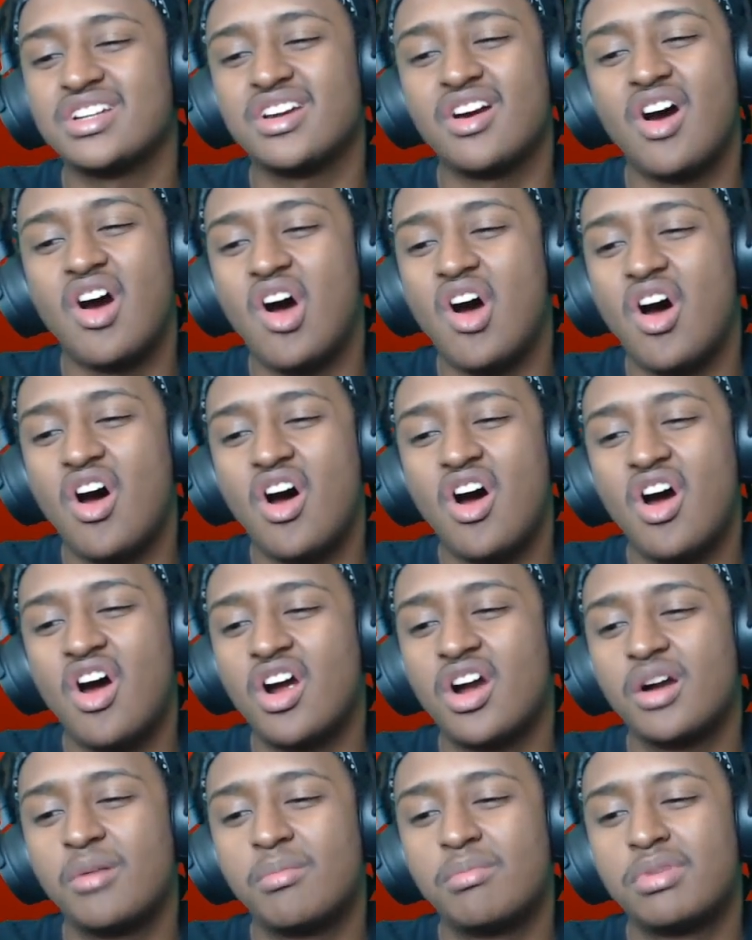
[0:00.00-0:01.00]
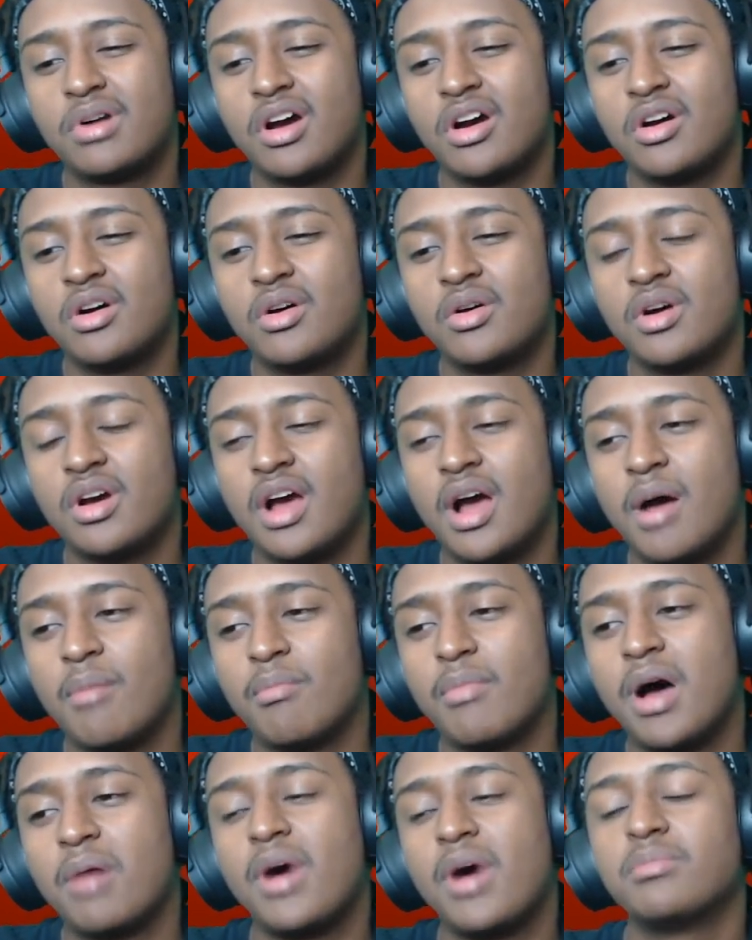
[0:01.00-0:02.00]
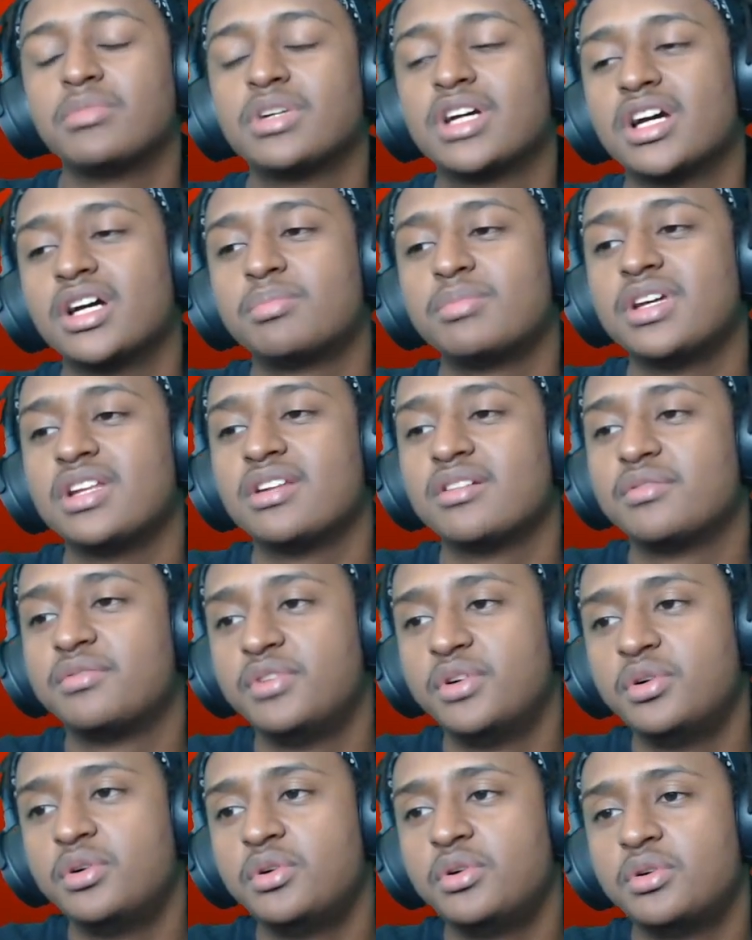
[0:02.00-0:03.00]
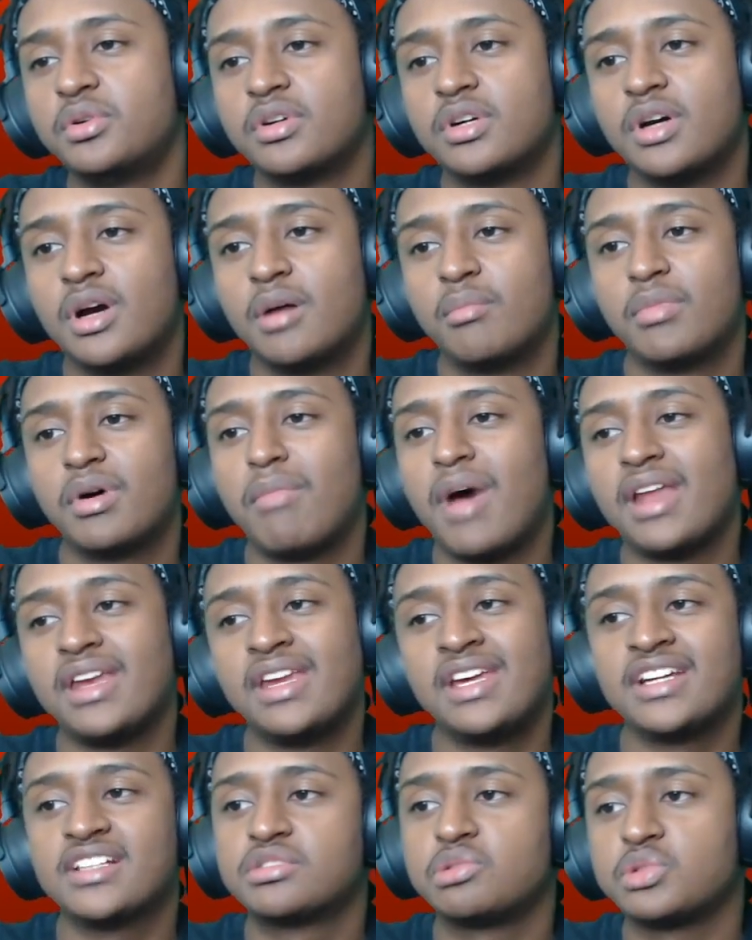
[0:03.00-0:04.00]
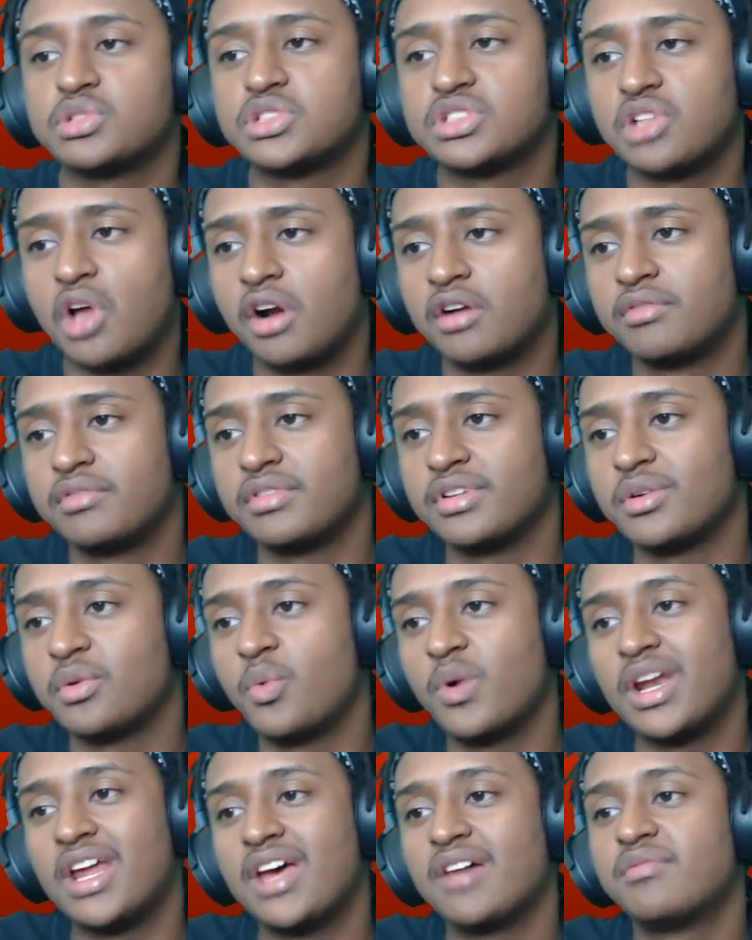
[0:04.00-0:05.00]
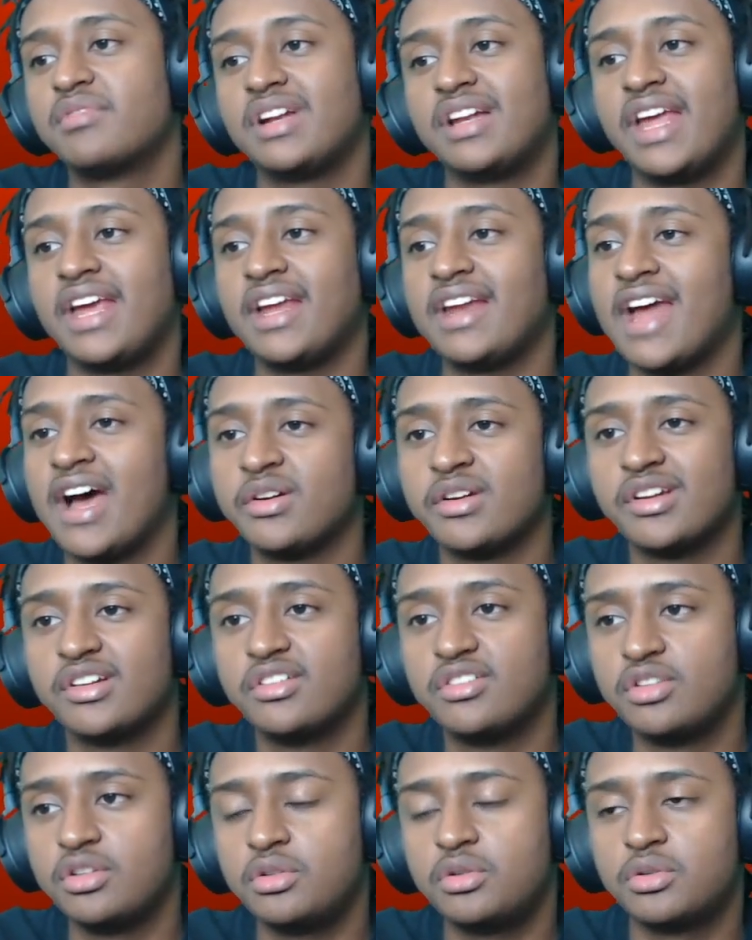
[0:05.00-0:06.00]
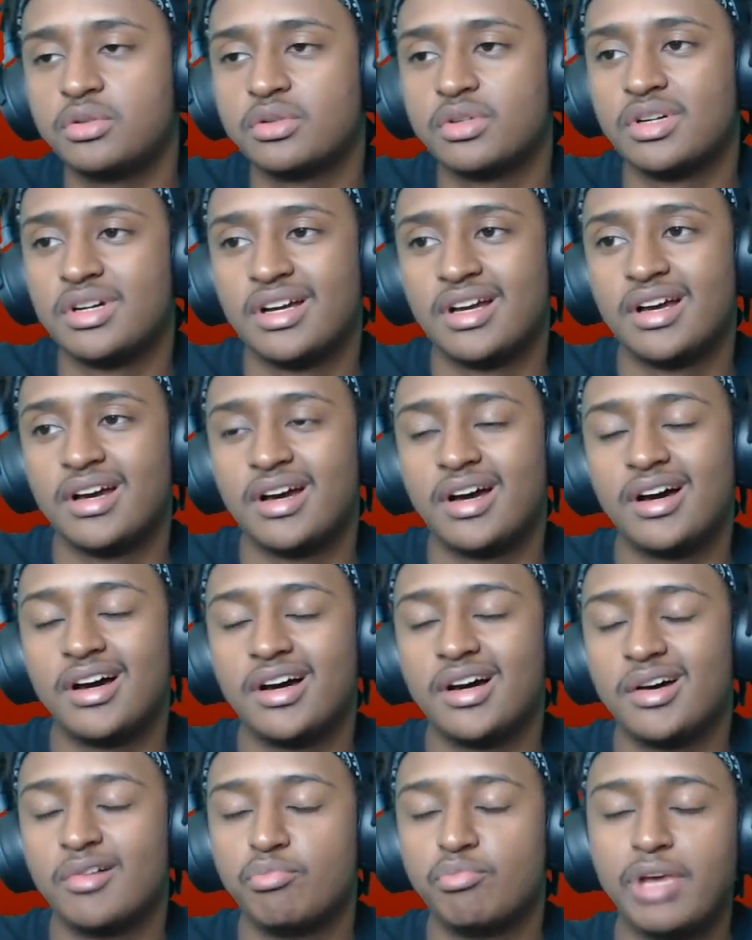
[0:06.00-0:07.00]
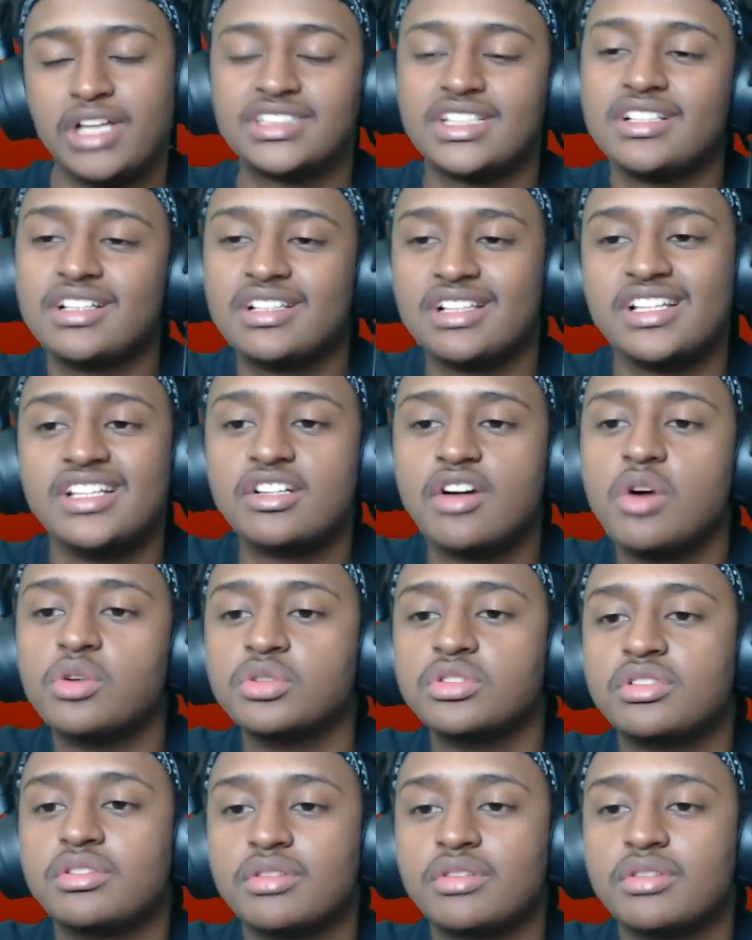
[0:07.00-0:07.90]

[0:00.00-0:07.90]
hard, bro. My mom cooked me the food, but my niggas was starving. Whatever they down to do, uh, basically, you going